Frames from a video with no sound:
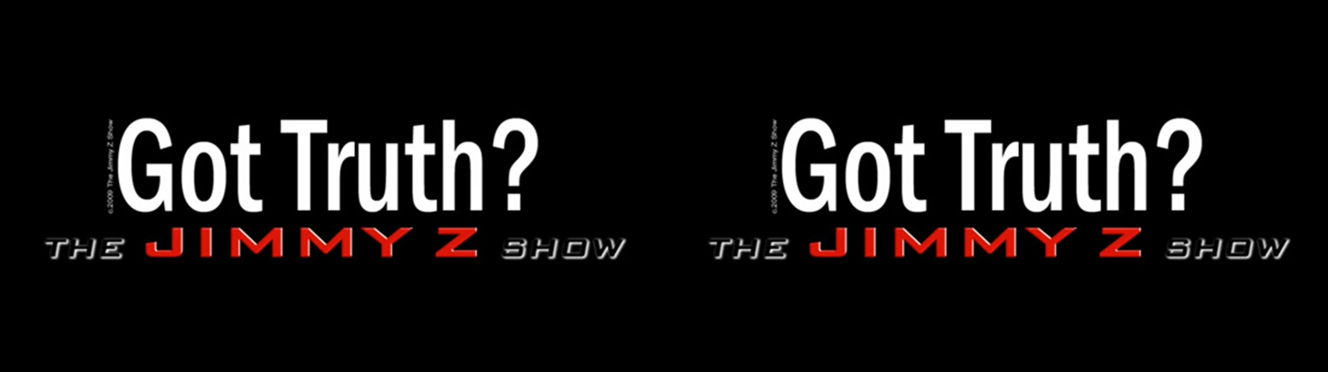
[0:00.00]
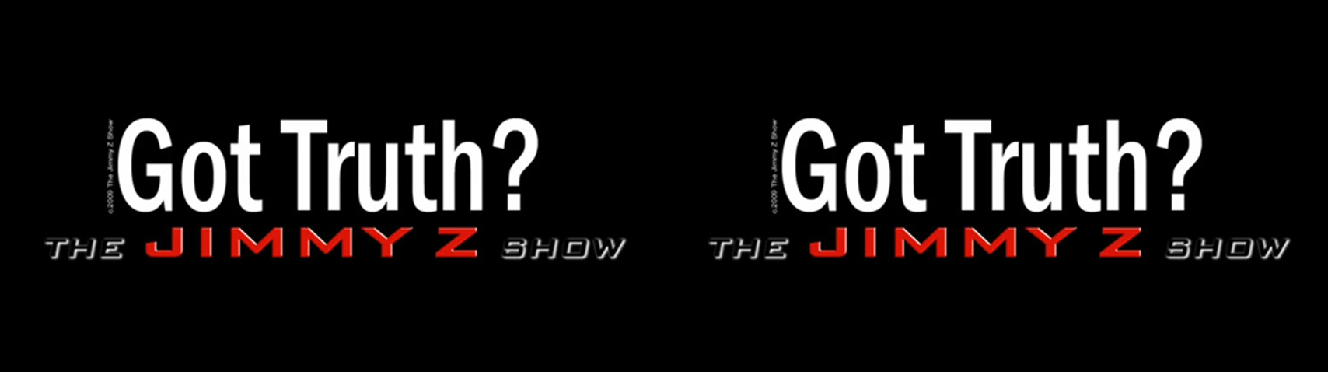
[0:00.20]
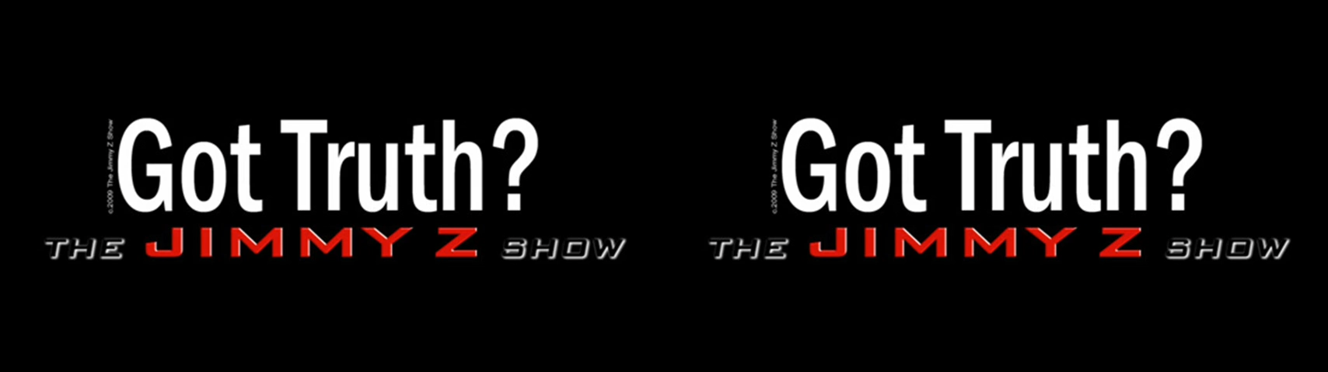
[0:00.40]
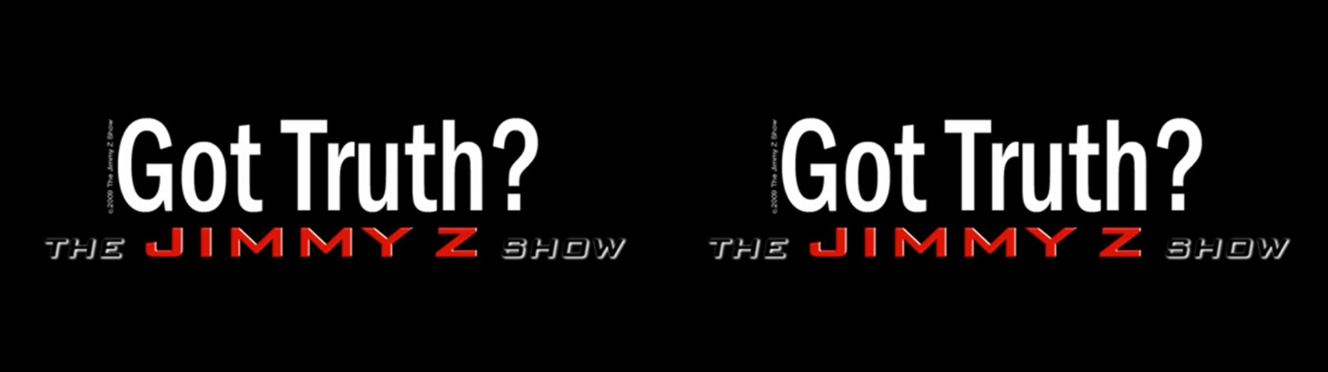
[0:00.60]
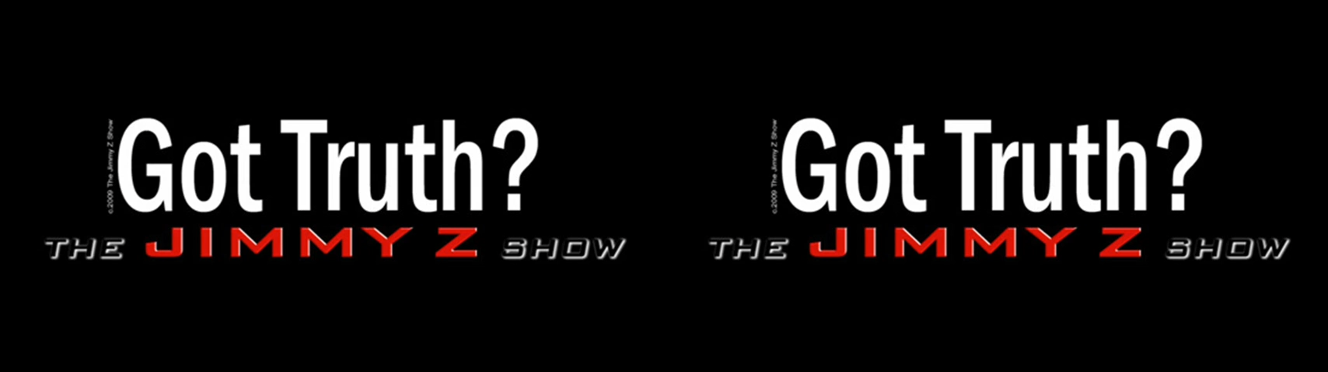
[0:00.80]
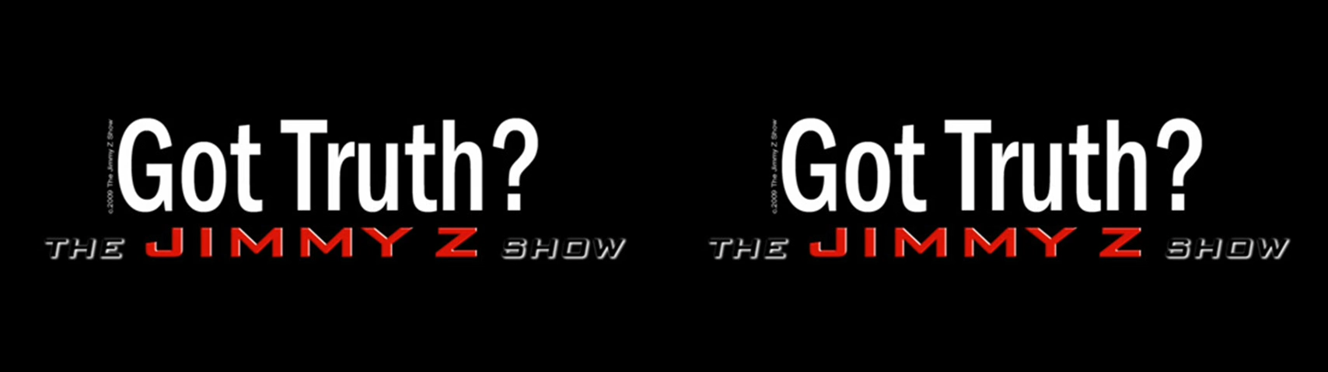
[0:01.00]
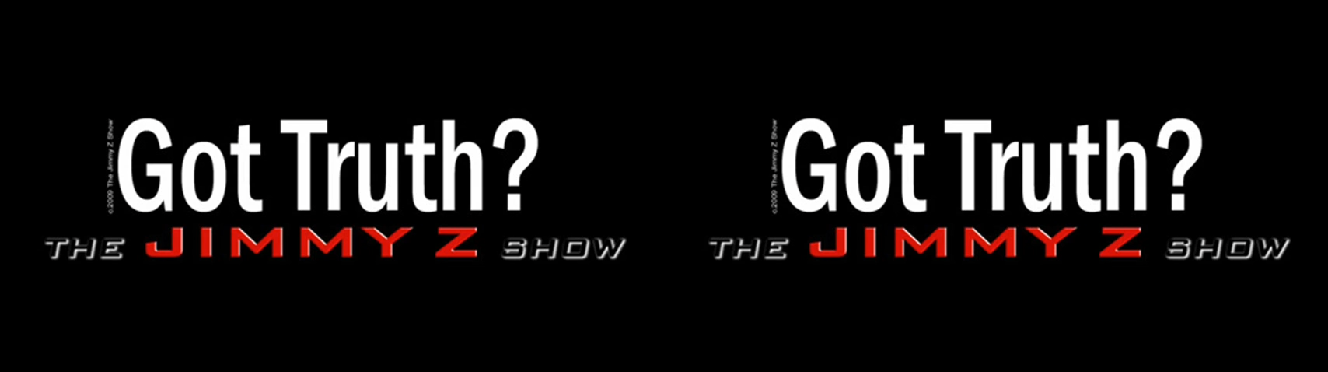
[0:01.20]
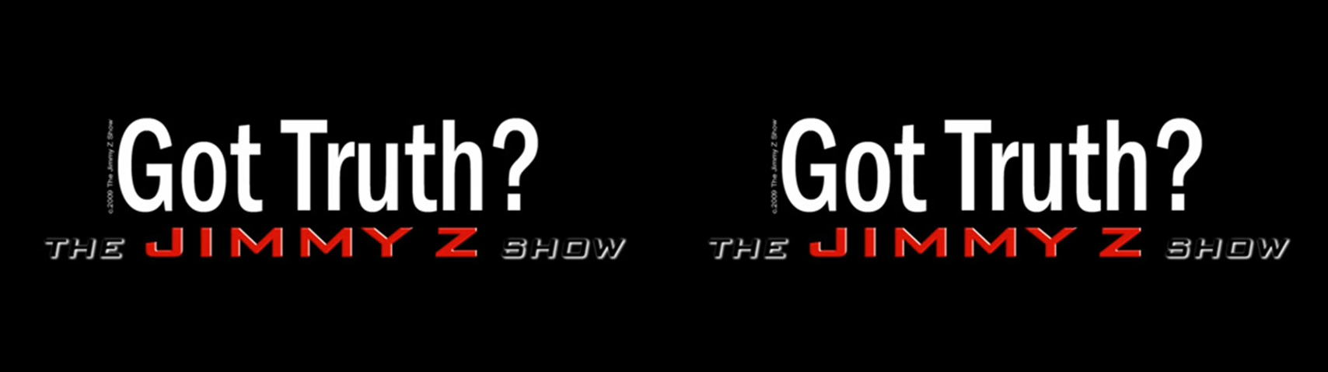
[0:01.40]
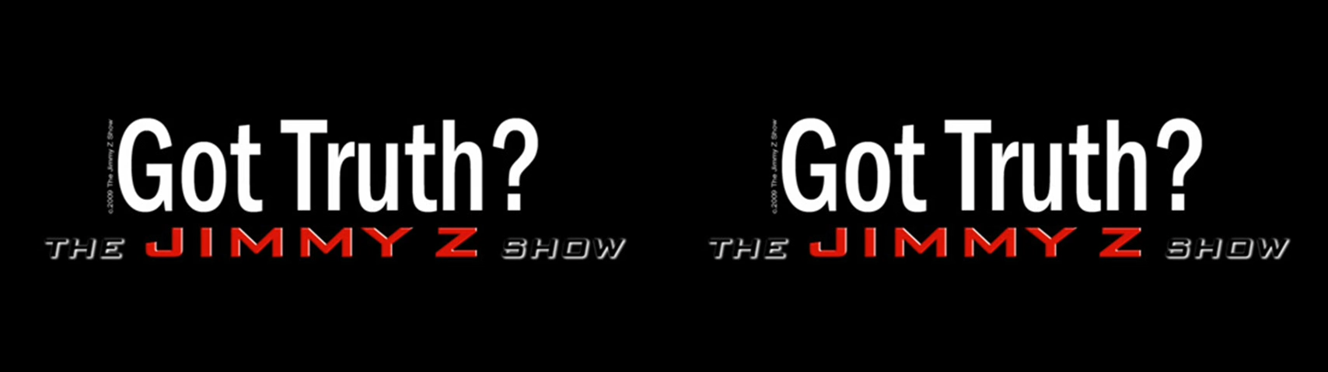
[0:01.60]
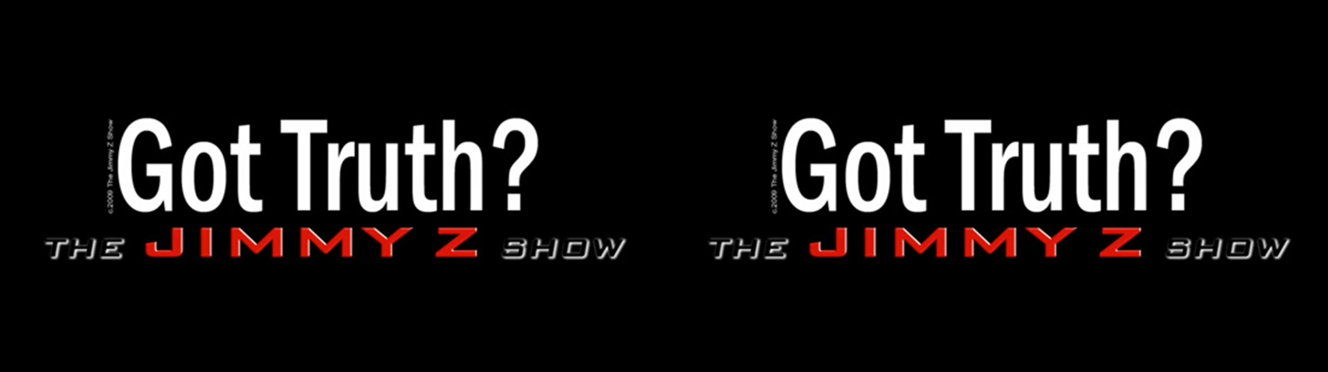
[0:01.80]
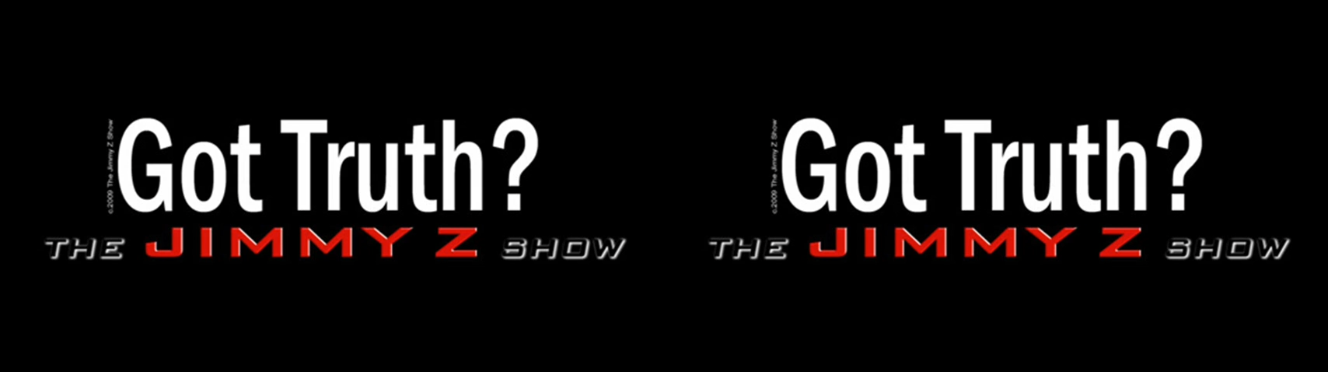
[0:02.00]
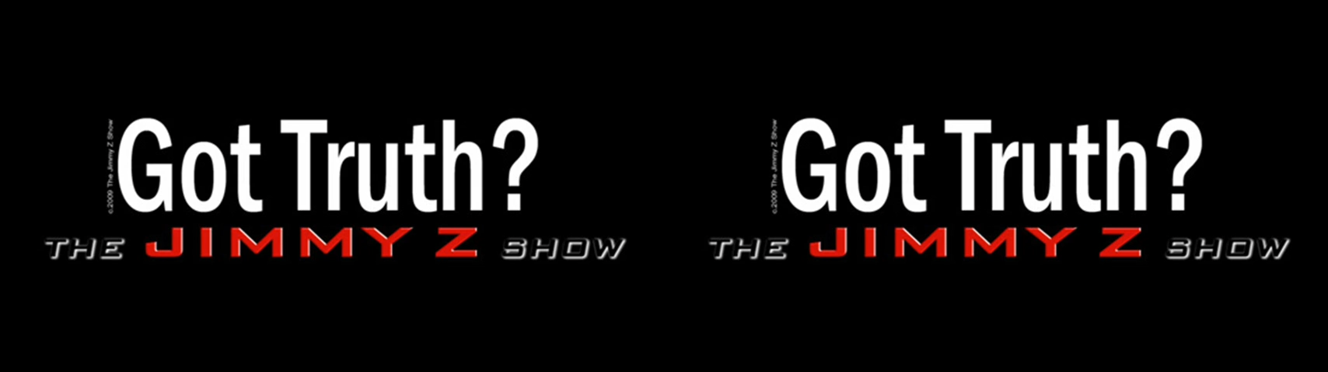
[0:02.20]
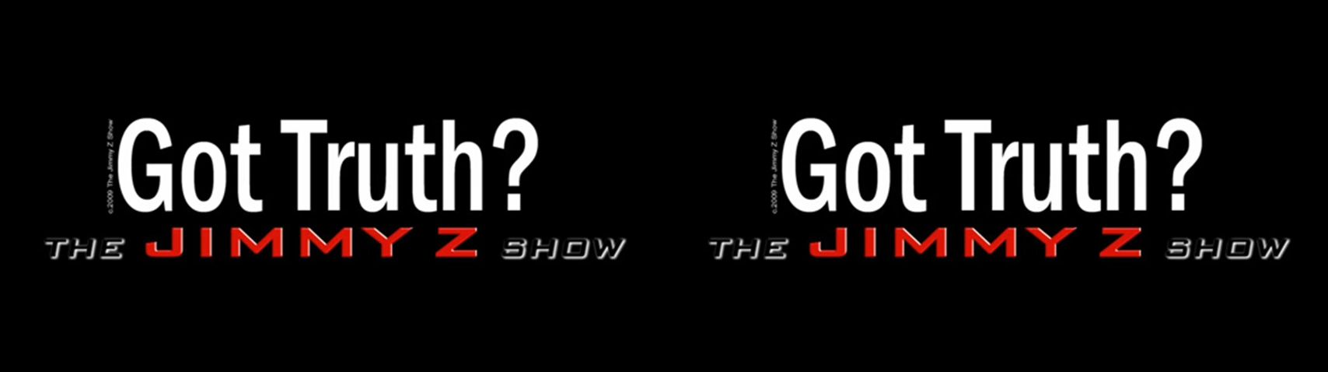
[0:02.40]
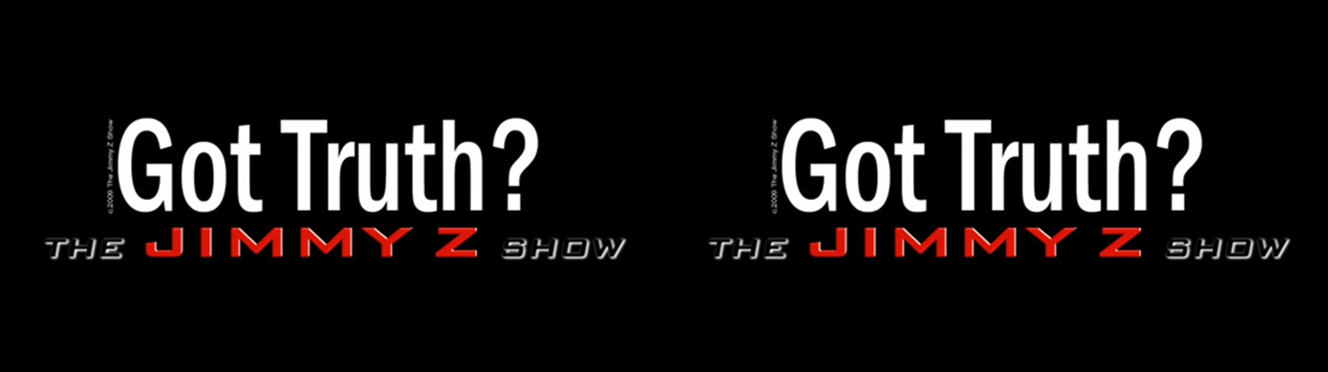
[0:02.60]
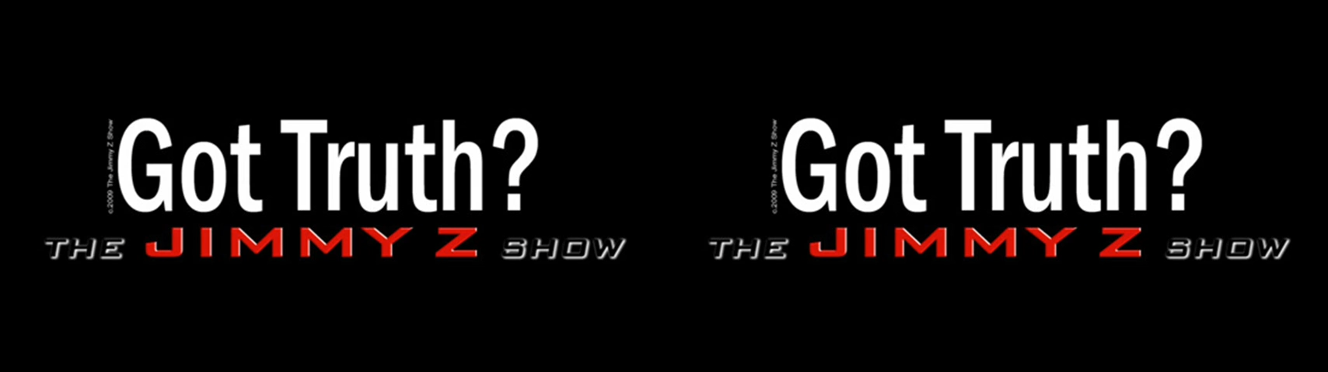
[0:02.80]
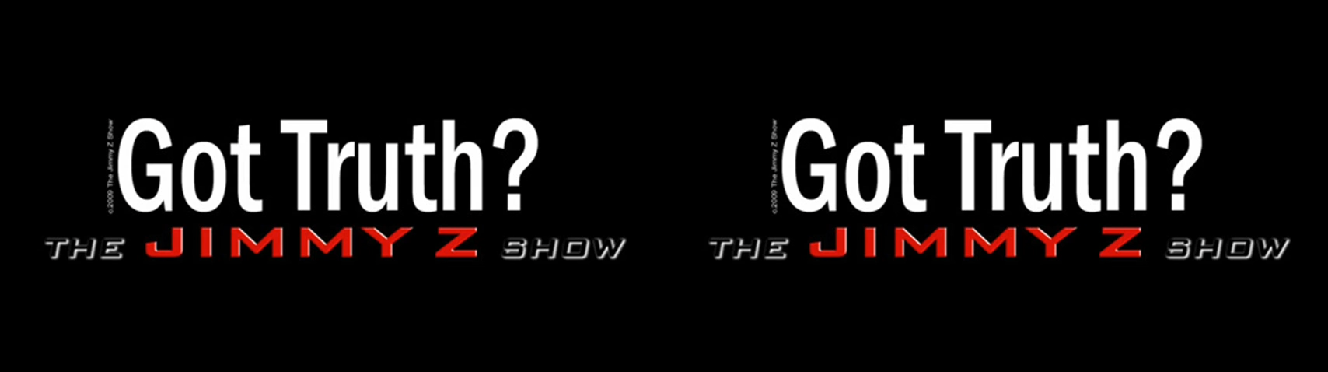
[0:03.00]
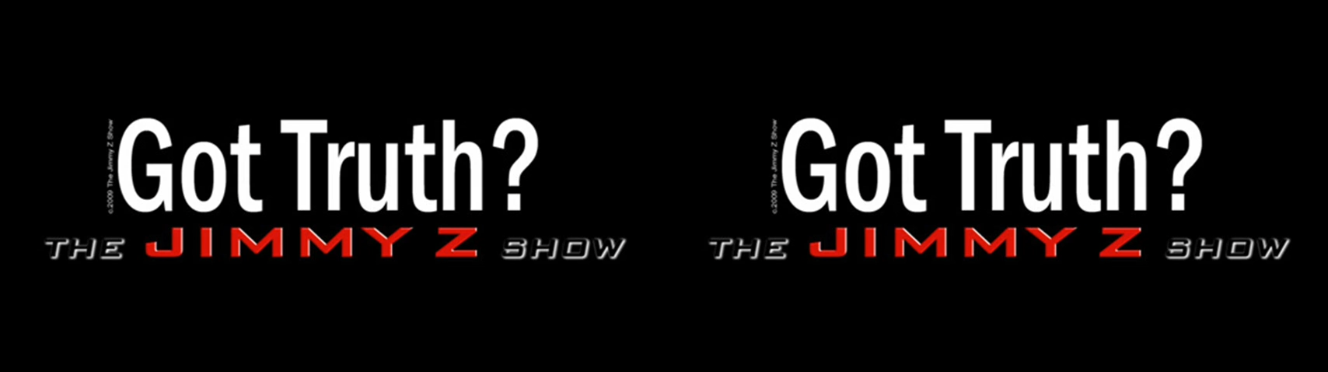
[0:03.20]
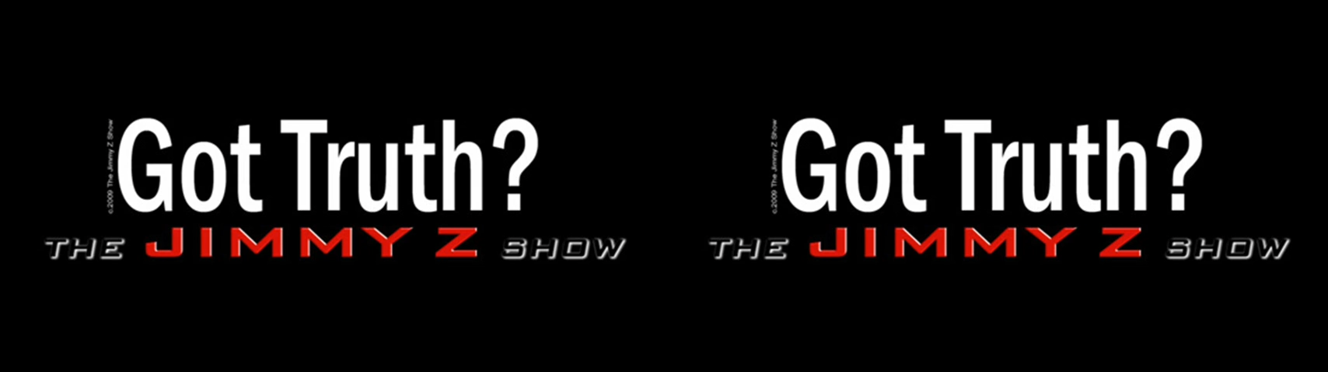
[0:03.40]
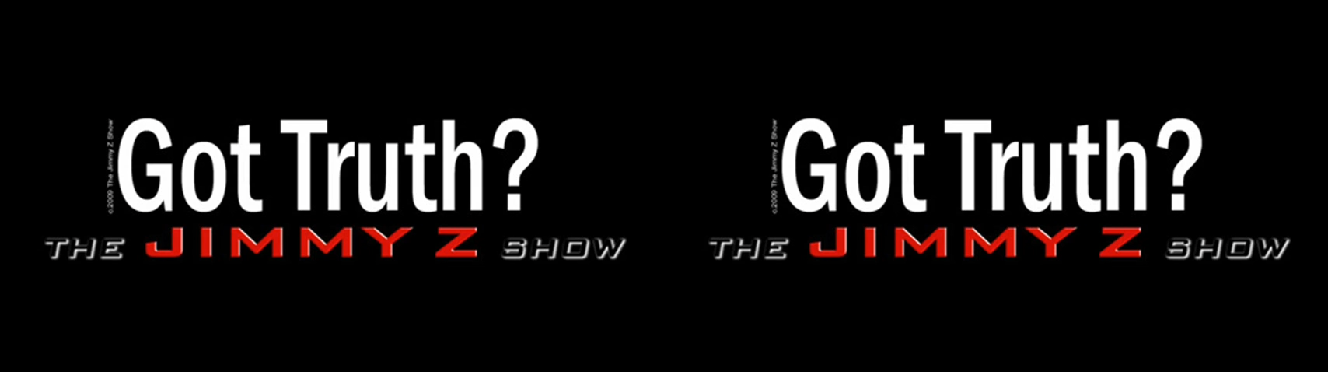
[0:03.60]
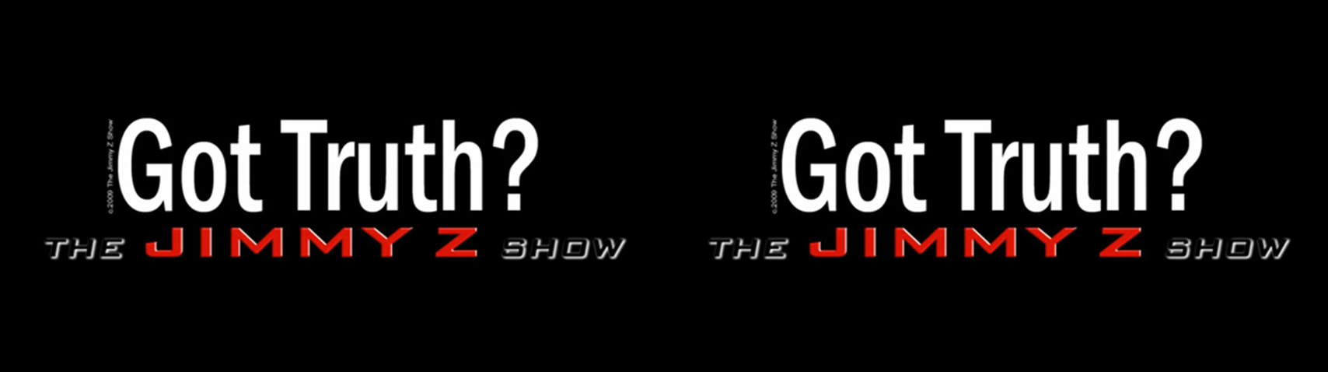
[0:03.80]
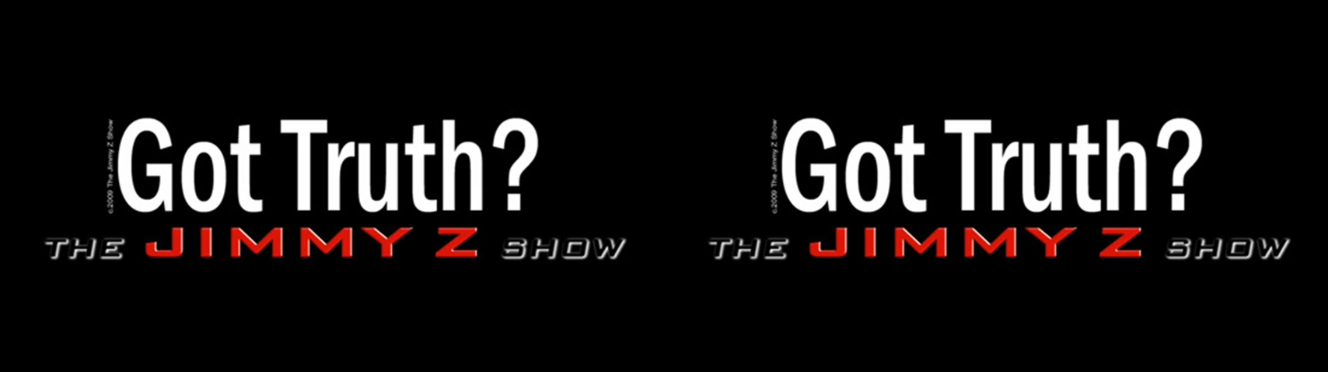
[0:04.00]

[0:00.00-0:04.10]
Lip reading: (no speaker visible)